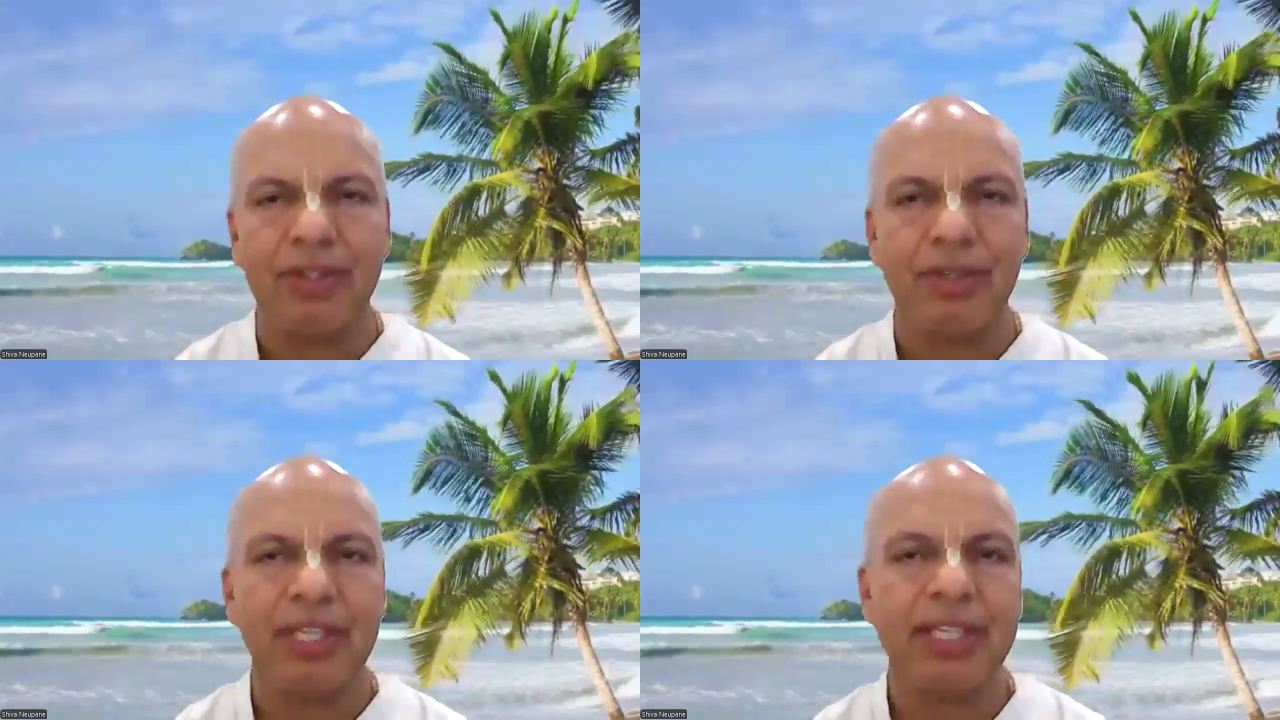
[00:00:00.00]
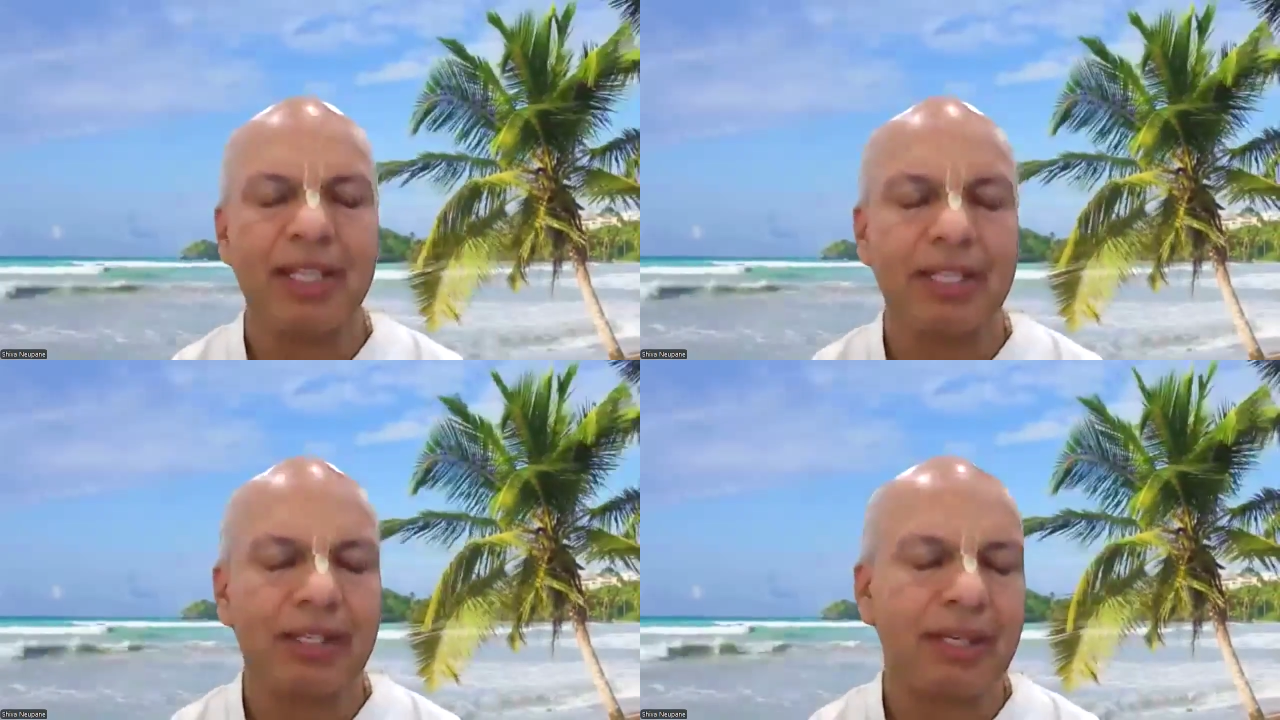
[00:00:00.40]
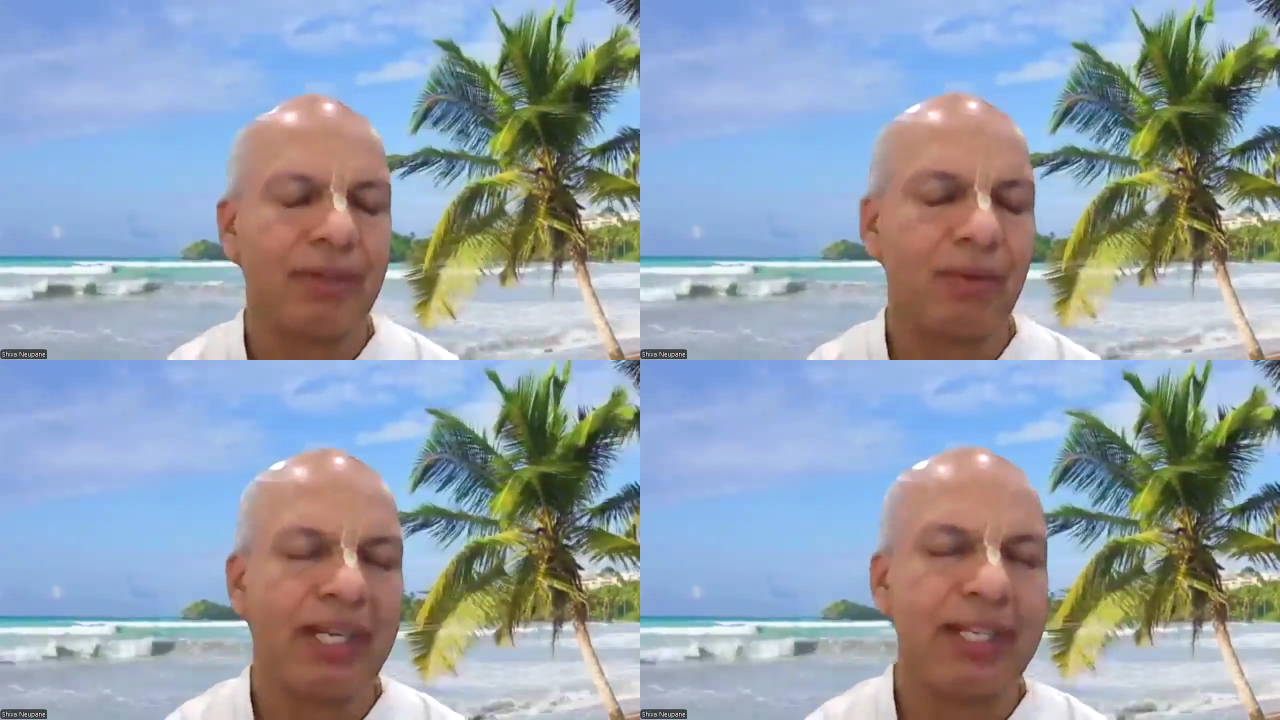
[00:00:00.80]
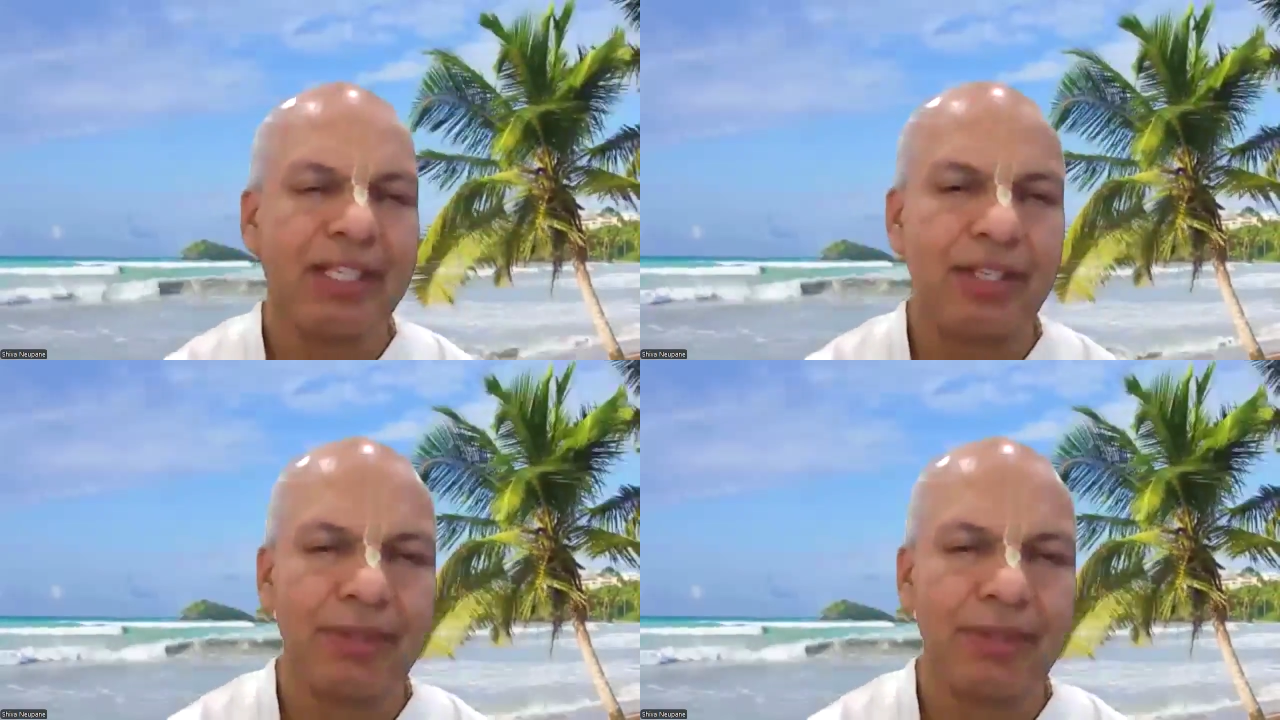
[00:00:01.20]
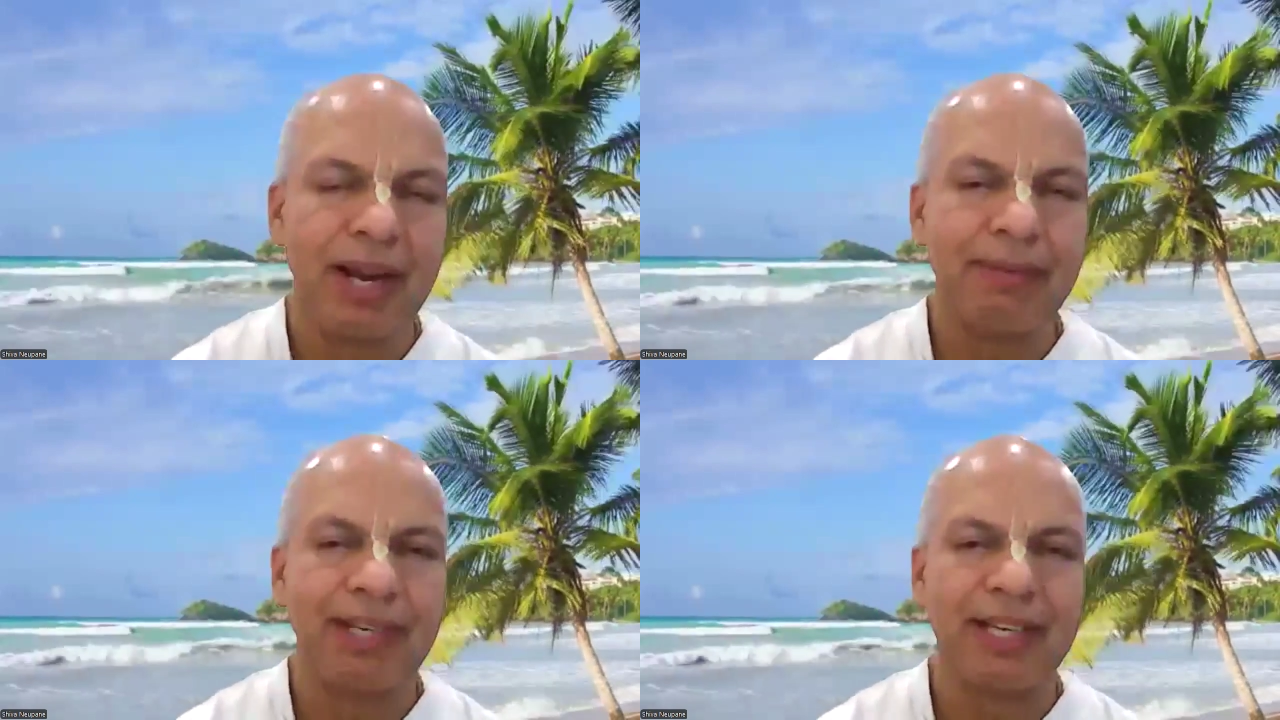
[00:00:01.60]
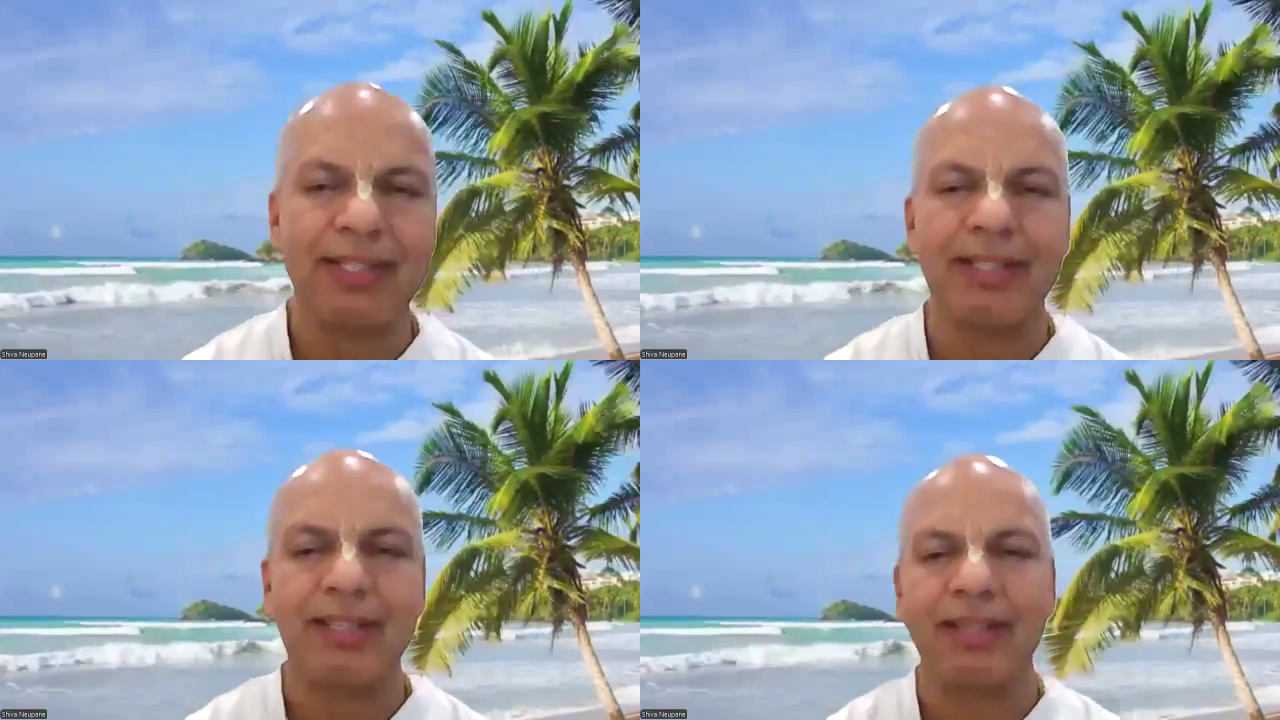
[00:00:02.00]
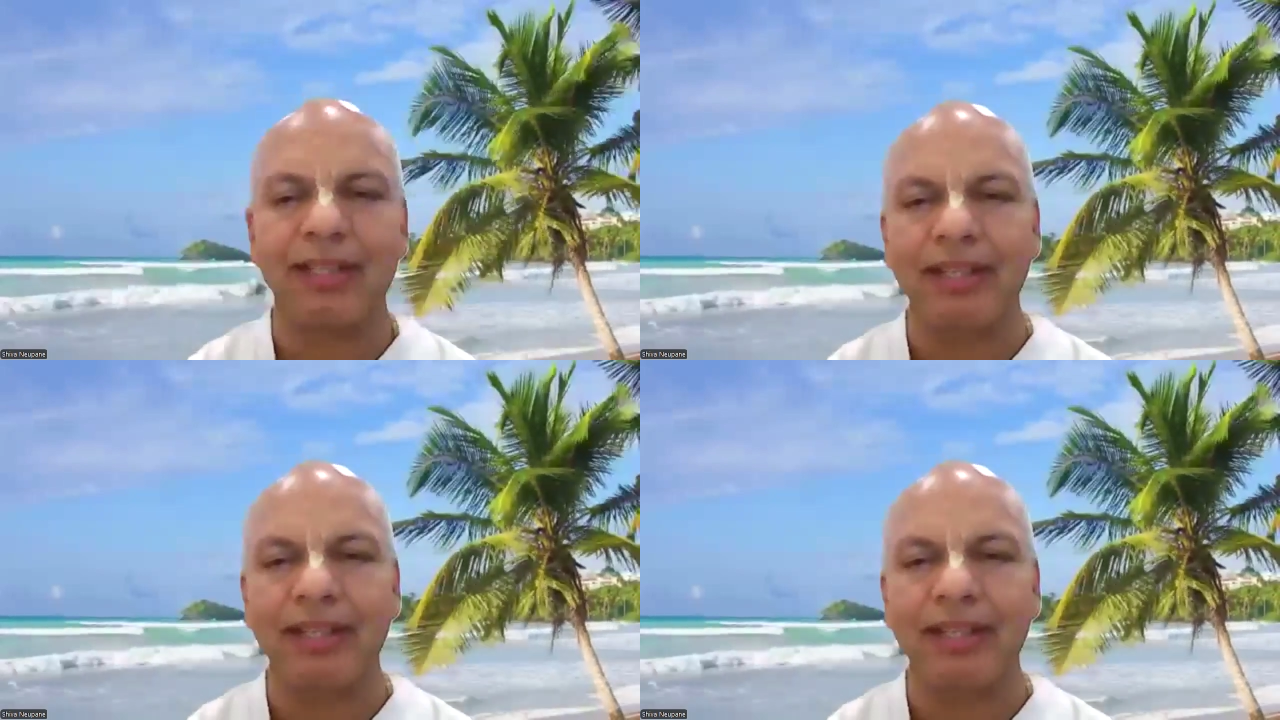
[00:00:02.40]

so these are the qualities of the Brahmanas.